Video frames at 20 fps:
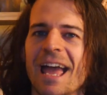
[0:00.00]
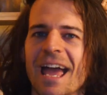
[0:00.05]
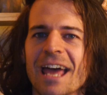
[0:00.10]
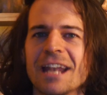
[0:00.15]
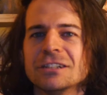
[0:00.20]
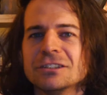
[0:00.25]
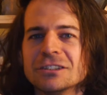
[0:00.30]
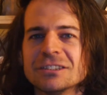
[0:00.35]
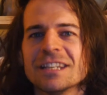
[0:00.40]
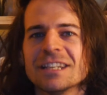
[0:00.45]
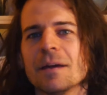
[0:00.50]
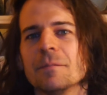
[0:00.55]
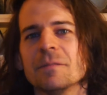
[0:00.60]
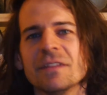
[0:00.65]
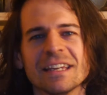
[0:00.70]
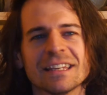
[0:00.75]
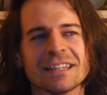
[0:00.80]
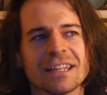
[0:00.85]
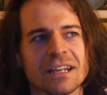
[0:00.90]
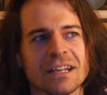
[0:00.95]
And I just kept
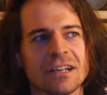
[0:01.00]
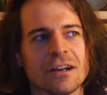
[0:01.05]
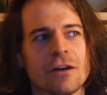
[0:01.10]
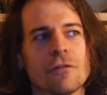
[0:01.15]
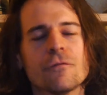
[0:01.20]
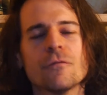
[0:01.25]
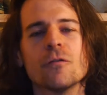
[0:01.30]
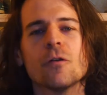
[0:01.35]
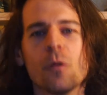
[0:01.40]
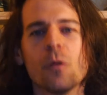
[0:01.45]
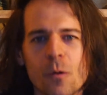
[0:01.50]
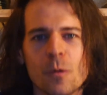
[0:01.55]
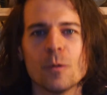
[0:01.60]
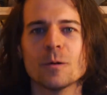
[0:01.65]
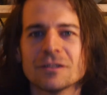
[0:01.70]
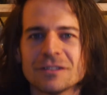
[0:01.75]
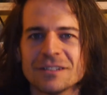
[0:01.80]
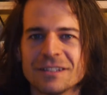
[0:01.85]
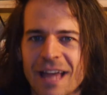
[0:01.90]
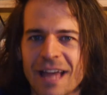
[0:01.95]
thinking, like, of
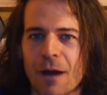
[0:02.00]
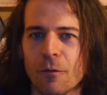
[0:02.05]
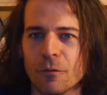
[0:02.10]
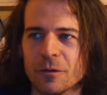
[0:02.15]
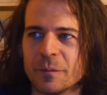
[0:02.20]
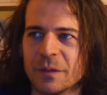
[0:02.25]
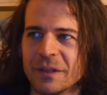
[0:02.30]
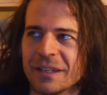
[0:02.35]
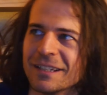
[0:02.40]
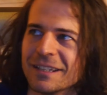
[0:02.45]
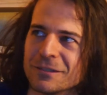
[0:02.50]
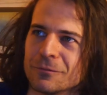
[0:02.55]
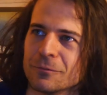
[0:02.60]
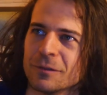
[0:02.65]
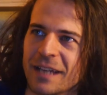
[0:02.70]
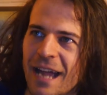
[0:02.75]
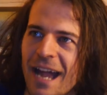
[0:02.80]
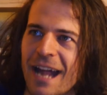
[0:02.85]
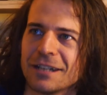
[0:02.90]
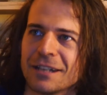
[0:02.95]
course that would be his
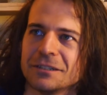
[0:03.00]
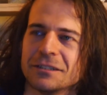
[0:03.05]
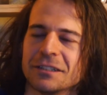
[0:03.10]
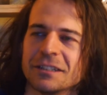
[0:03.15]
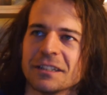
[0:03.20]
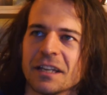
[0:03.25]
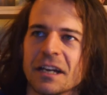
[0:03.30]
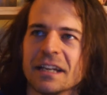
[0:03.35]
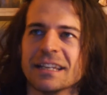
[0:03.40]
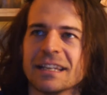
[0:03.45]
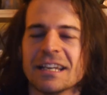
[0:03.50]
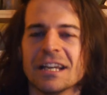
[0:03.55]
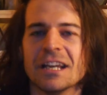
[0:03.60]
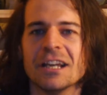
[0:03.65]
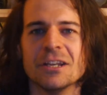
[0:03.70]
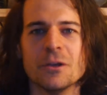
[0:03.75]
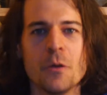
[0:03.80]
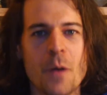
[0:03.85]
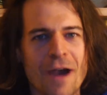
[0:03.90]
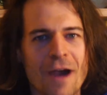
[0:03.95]
reaction. Like,
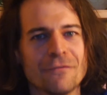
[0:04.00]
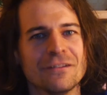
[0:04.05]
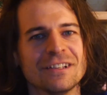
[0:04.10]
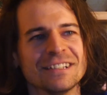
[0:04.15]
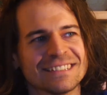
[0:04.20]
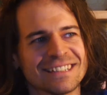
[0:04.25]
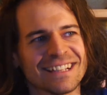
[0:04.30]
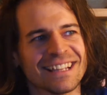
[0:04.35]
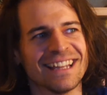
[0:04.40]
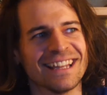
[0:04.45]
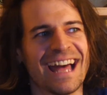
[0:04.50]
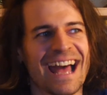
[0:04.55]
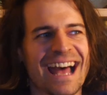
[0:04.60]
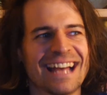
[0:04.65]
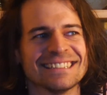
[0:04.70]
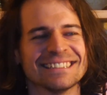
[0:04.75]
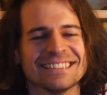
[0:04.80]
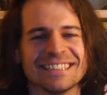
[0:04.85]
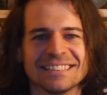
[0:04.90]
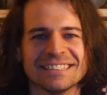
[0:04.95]
you have this
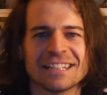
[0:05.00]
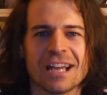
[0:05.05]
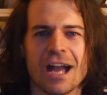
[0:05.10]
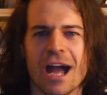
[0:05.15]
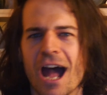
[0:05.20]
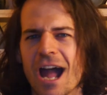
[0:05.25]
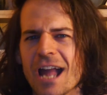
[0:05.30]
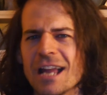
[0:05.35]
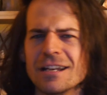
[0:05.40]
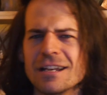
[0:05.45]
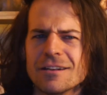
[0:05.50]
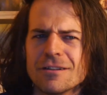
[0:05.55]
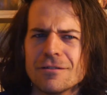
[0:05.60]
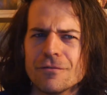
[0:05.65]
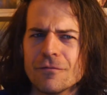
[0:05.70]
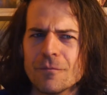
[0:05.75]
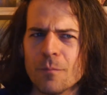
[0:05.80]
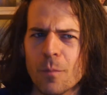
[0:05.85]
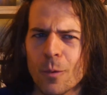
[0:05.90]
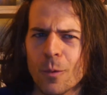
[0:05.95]
class that's kind
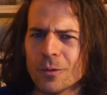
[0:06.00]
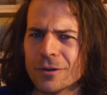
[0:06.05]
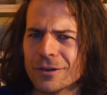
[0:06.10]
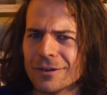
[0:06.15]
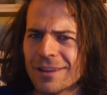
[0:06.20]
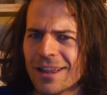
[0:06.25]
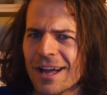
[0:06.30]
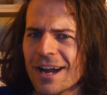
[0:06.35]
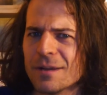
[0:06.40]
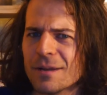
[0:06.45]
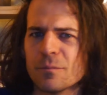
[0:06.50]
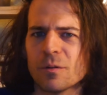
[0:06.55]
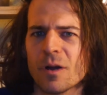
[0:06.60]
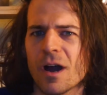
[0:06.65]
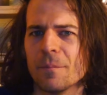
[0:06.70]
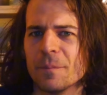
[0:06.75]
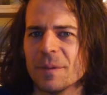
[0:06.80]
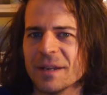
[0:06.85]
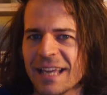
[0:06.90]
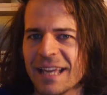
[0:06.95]
of borderline
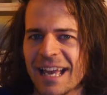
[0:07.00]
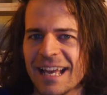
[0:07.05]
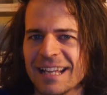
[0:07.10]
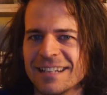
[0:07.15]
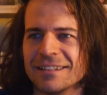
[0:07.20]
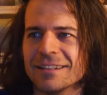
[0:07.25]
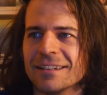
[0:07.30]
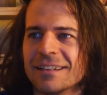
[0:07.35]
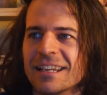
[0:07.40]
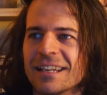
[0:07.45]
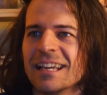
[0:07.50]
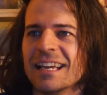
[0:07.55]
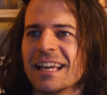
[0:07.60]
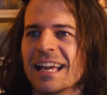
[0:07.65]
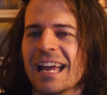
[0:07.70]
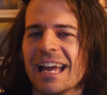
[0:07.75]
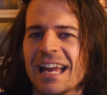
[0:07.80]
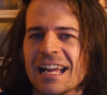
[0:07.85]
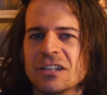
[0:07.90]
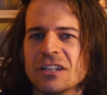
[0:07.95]
propaganda,
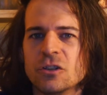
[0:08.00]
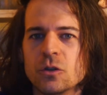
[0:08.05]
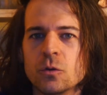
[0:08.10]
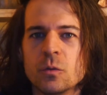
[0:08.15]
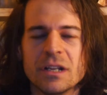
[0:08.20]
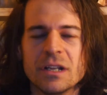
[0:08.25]
and you